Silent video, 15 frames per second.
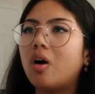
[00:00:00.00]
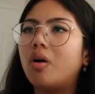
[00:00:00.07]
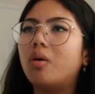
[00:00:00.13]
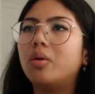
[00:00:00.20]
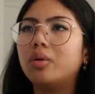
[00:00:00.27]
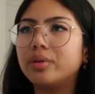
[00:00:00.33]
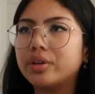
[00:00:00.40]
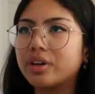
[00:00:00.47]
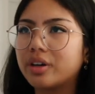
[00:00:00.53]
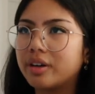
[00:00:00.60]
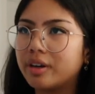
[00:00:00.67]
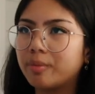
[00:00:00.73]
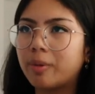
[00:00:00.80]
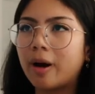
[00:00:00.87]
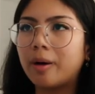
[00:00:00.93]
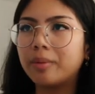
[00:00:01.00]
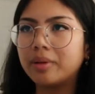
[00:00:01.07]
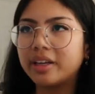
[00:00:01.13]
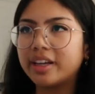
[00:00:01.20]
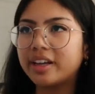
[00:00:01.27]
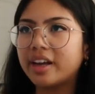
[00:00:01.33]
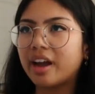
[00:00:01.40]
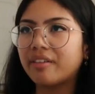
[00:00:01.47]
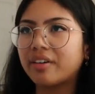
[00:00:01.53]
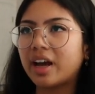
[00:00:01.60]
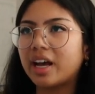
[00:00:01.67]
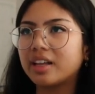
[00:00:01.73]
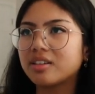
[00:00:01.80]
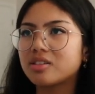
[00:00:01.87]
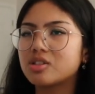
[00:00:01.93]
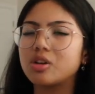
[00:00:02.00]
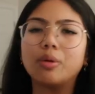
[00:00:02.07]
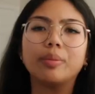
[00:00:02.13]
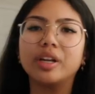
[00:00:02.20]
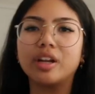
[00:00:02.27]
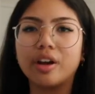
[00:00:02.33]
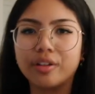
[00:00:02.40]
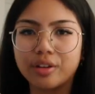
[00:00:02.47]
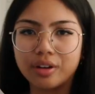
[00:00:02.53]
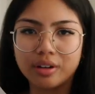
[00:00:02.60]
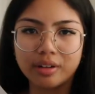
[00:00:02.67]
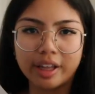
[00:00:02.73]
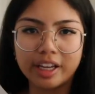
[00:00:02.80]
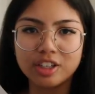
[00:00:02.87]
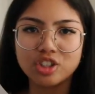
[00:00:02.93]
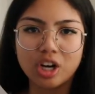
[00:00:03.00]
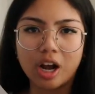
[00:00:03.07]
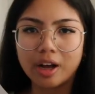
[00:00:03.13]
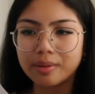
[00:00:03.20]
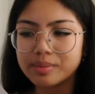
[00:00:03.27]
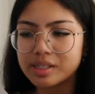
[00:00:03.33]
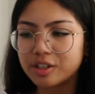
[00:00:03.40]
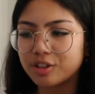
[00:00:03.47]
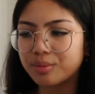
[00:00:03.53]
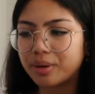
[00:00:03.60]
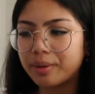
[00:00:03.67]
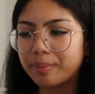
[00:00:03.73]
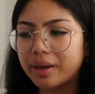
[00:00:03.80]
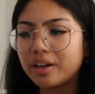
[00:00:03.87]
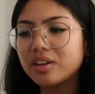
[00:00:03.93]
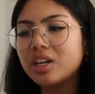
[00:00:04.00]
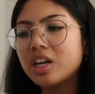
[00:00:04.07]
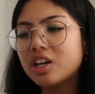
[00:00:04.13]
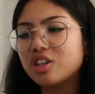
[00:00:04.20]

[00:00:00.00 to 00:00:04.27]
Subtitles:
older and probably have had so many other like jobs under my belt,